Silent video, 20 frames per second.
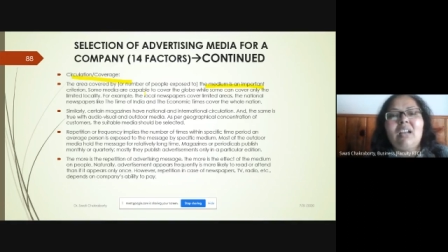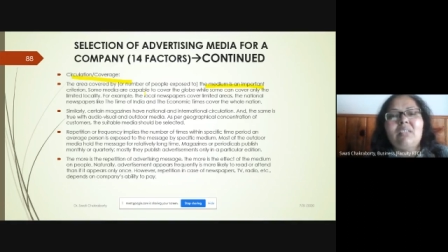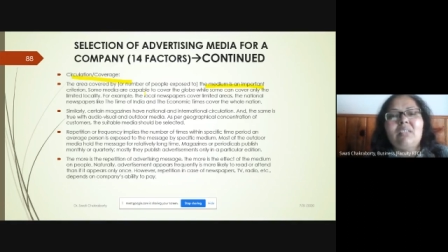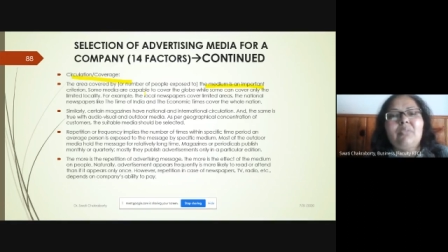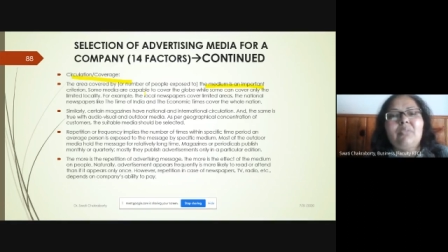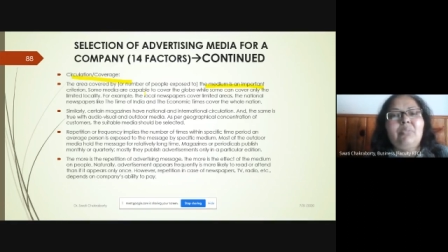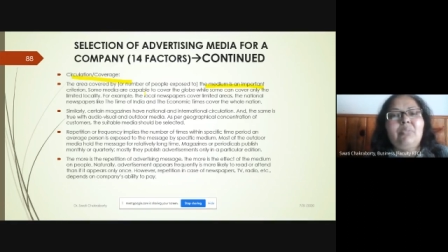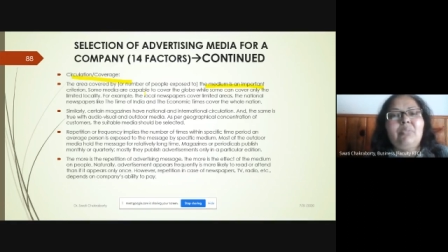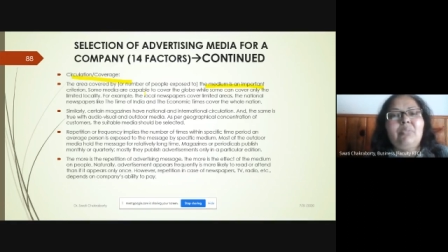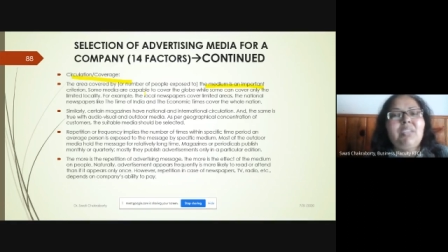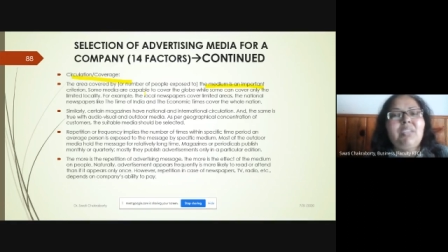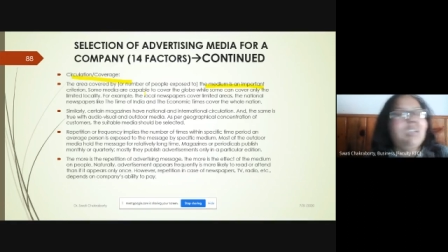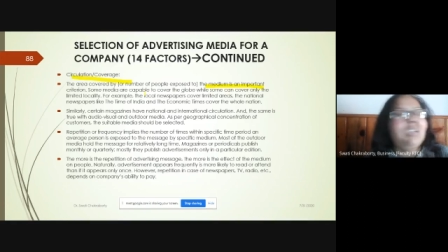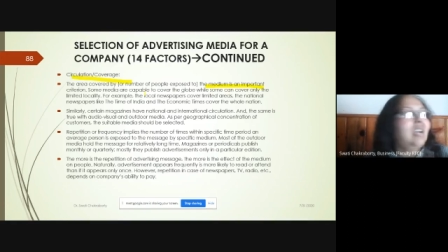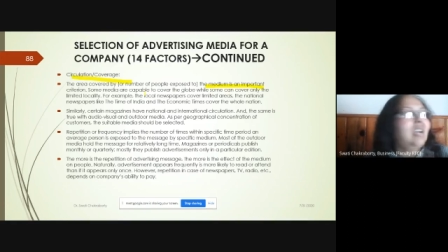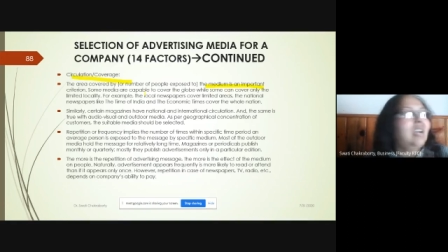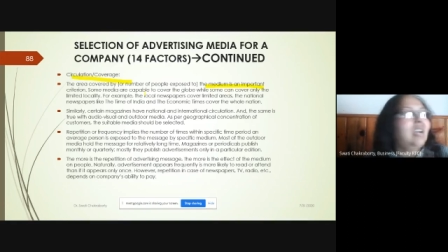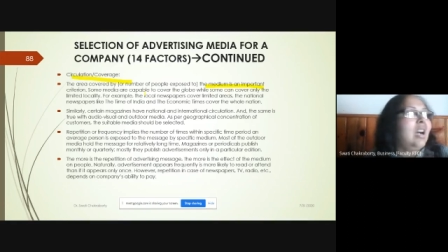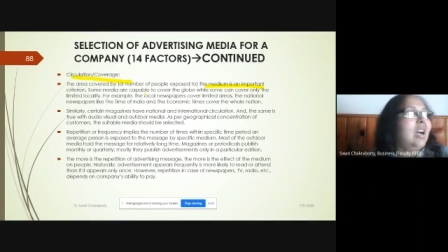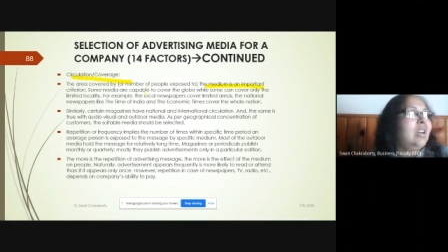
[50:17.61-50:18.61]
media
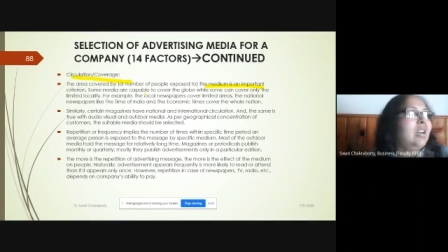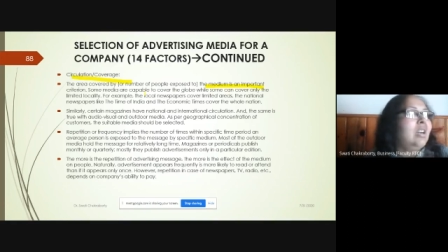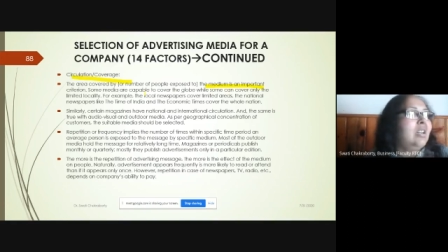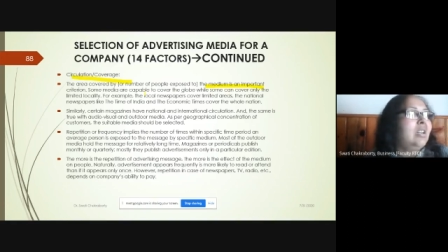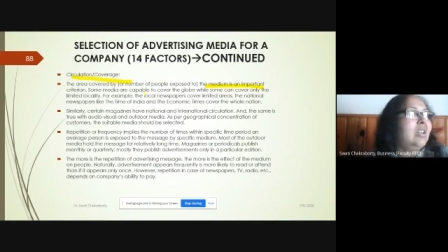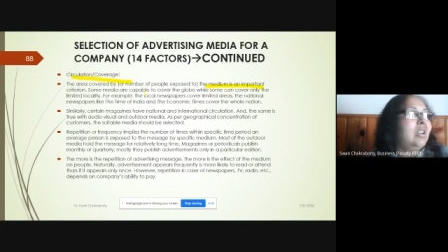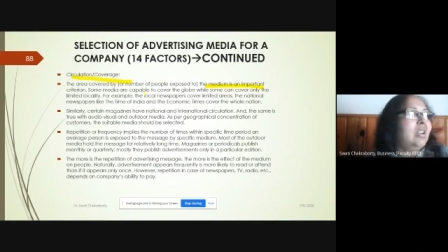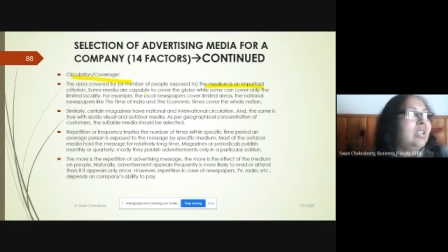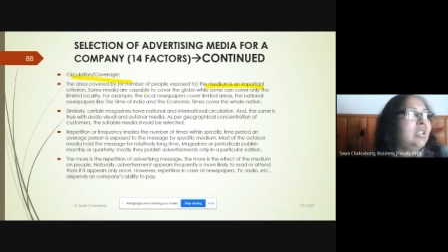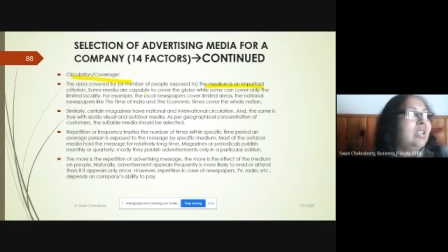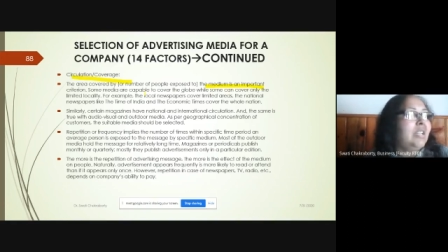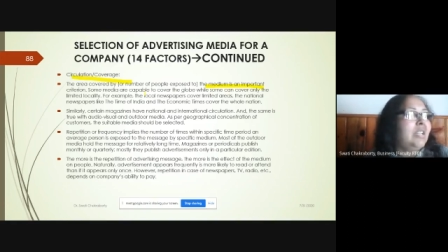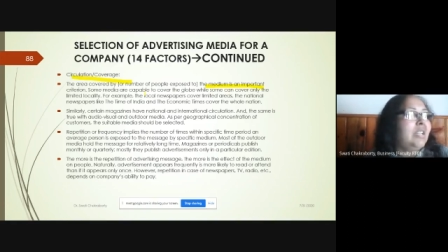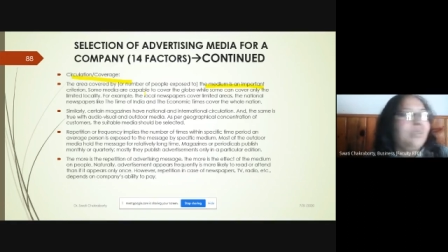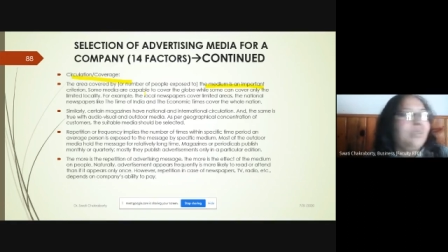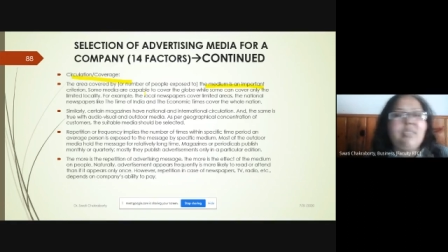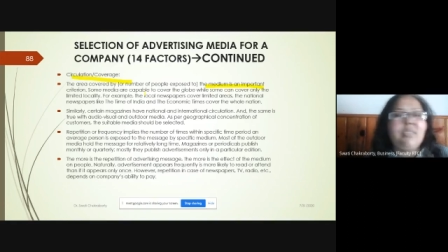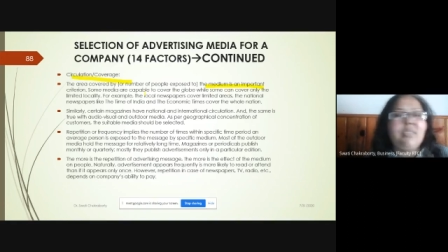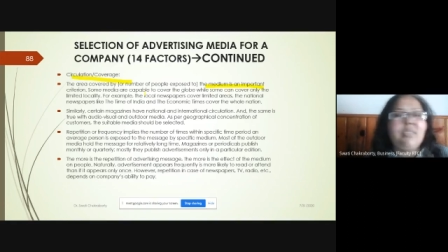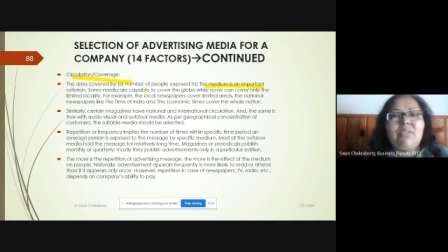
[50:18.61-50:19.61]
are catering to
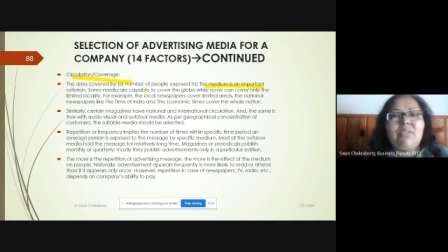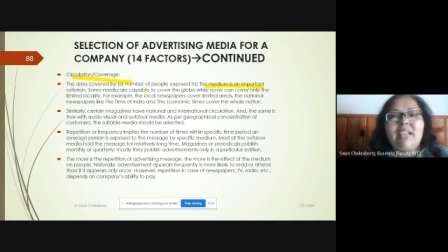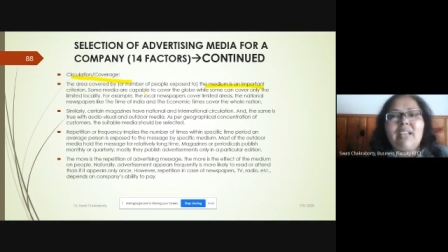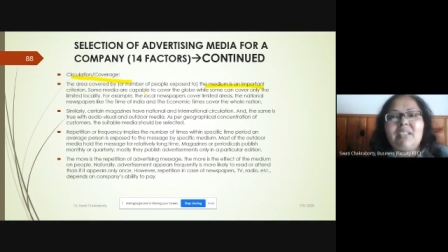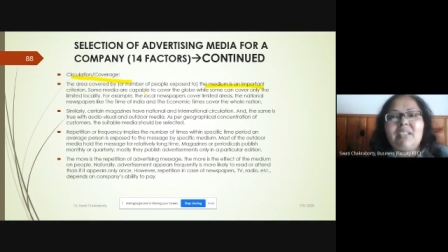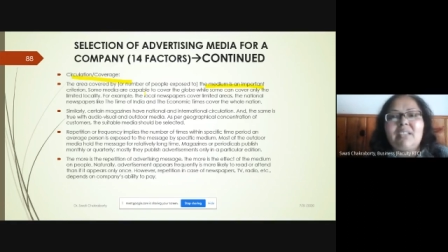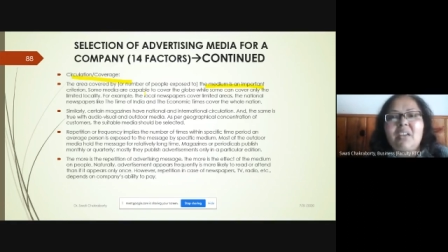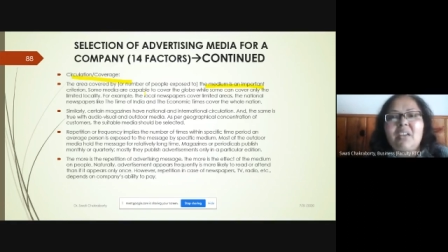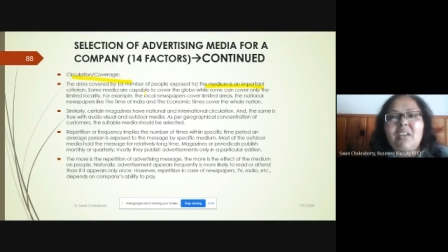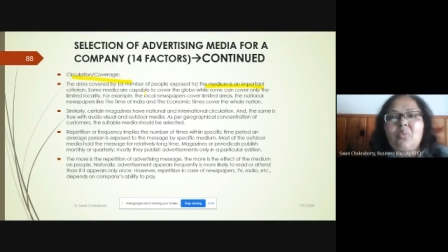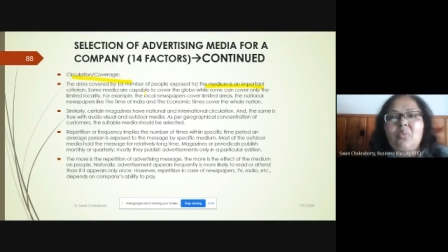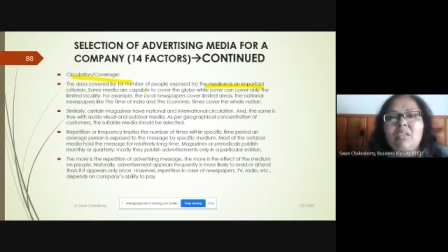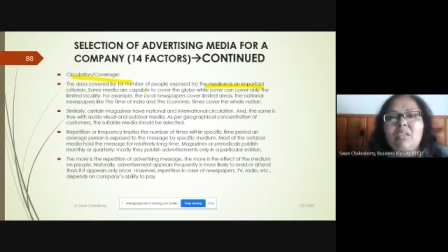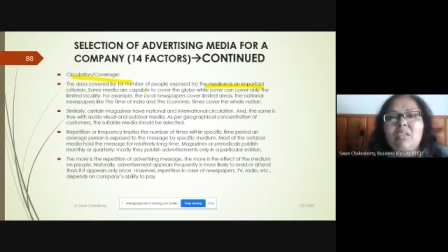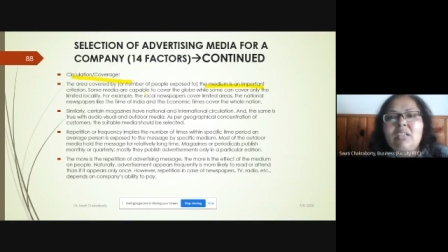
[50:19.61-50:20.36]
the entire world,